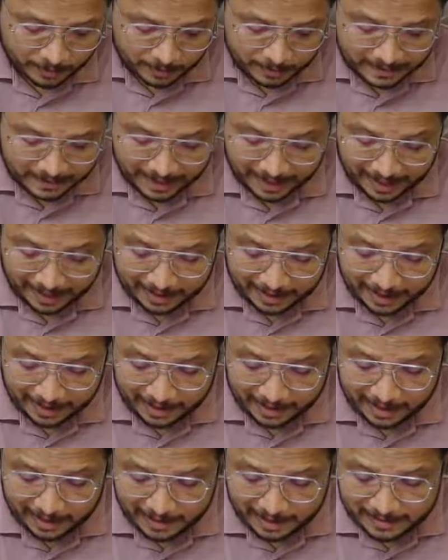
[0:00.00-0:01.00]
Second
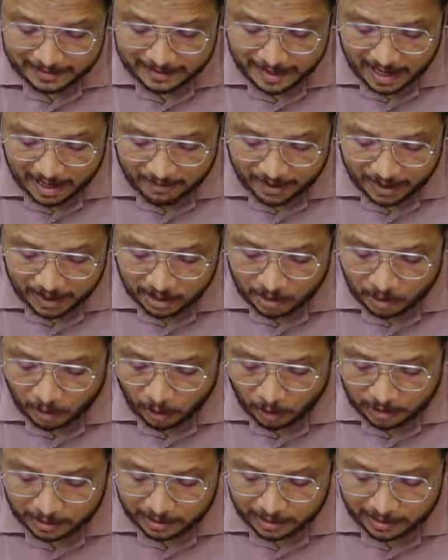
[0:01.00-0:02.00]
category is having
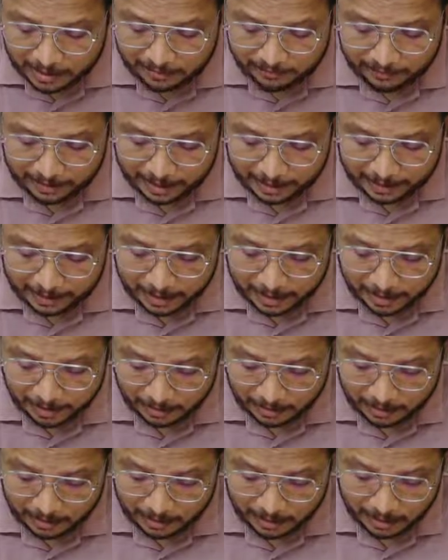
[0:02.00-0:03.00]
corner reflector,
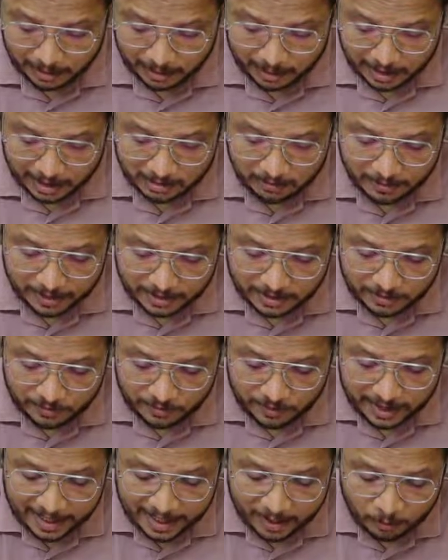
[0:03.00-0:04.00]
in which
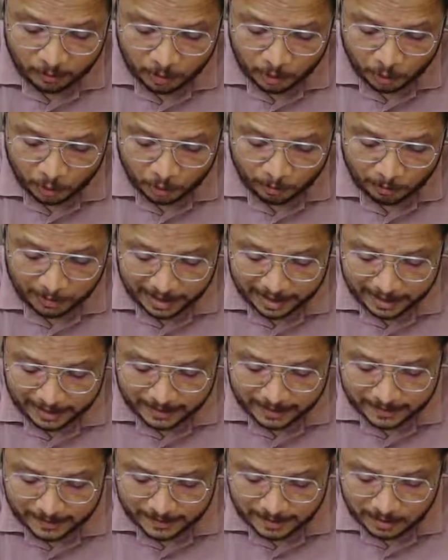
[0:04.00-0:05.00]
we have two
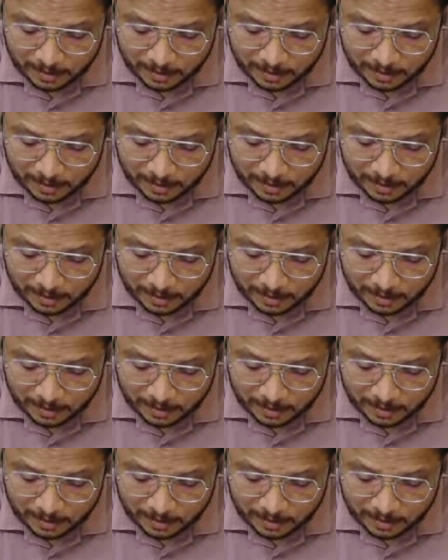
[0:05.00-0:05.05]
plates.